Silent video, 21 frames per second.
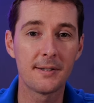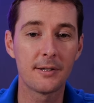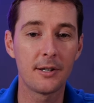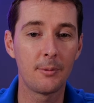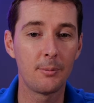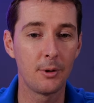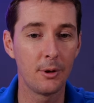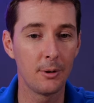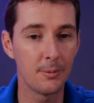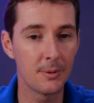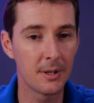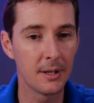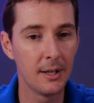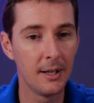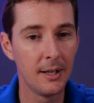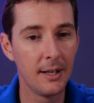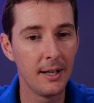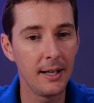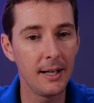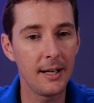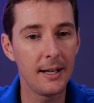suburbs.
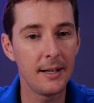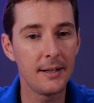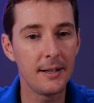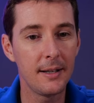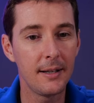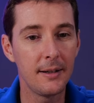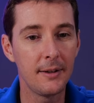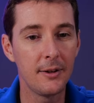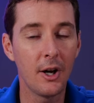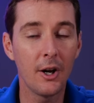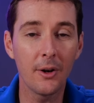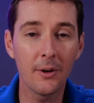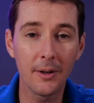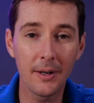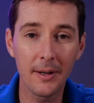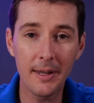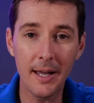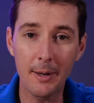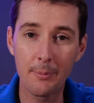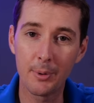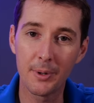And then not
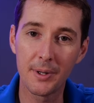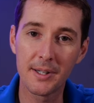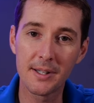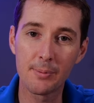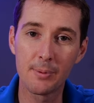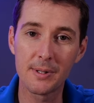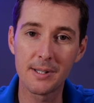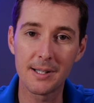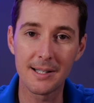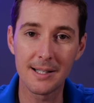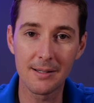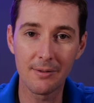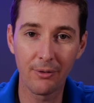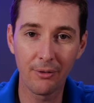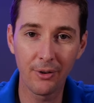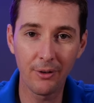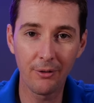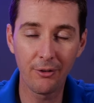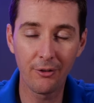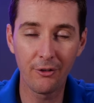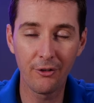only that, but this was his
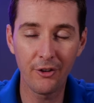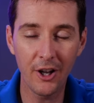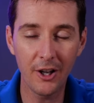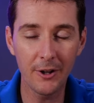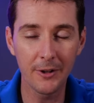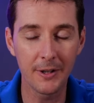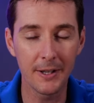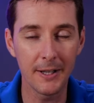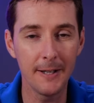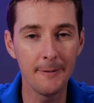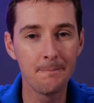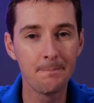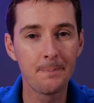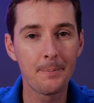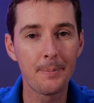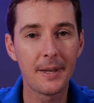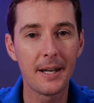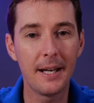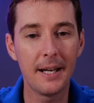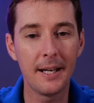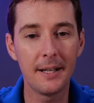fifth felony
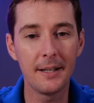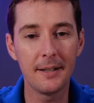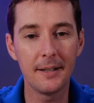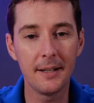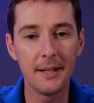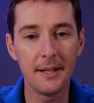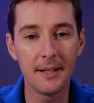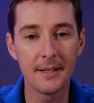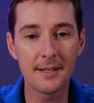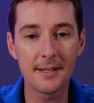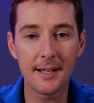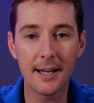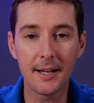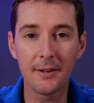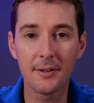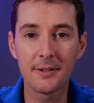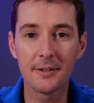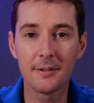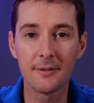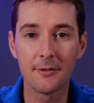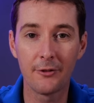and his
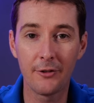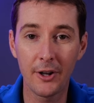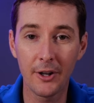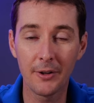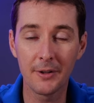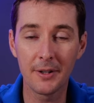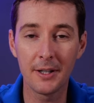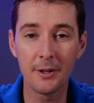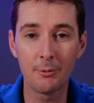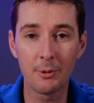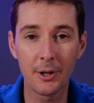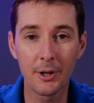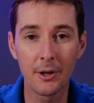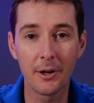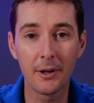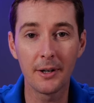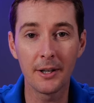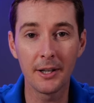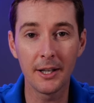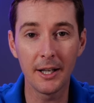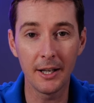second felony
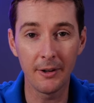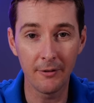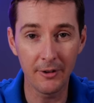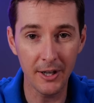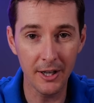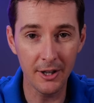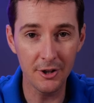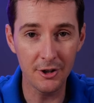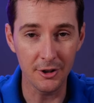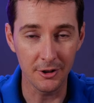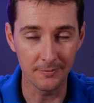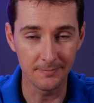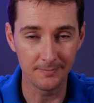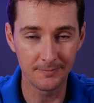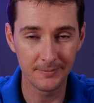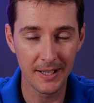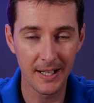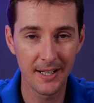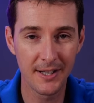regarding aviation.